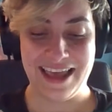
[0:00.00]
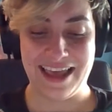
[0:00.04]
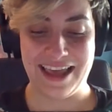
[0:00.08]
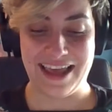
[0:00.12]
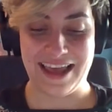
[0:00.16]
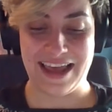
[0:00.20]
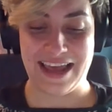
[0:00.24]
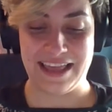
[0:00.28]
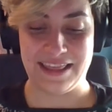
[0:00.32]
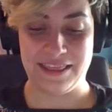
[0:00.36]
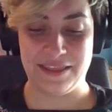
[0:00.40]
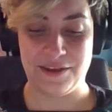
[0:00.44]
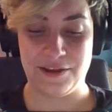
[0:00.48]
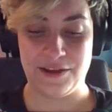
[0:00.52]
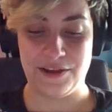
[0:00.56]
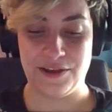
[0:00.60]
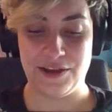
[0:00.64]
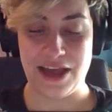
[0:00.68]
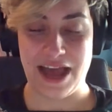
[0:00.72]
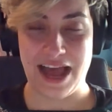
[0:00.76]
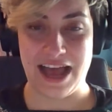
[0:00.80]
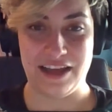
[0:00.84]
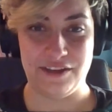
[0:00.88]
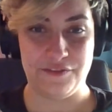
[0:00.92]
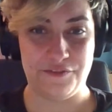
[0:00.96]
And
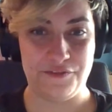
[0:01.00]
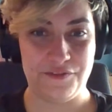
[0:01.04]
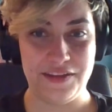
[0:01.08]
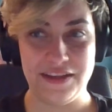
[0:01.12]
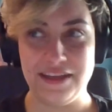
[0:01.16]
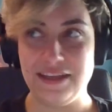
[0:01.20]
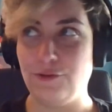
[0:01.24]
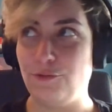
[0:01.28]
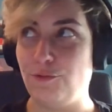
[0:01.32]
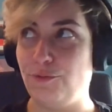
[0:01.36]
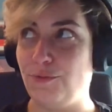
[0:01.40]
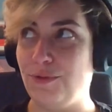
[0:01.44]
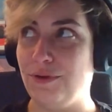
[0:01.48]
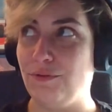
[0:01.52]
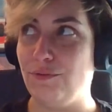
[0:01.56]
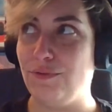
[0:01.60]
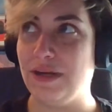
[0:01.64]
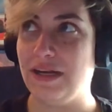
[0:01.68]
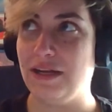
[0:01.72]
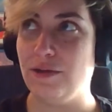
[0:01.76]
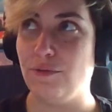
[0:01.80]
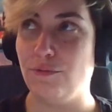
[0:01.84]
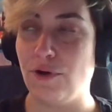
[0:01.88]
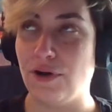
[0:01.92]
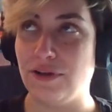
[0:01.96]
I think we really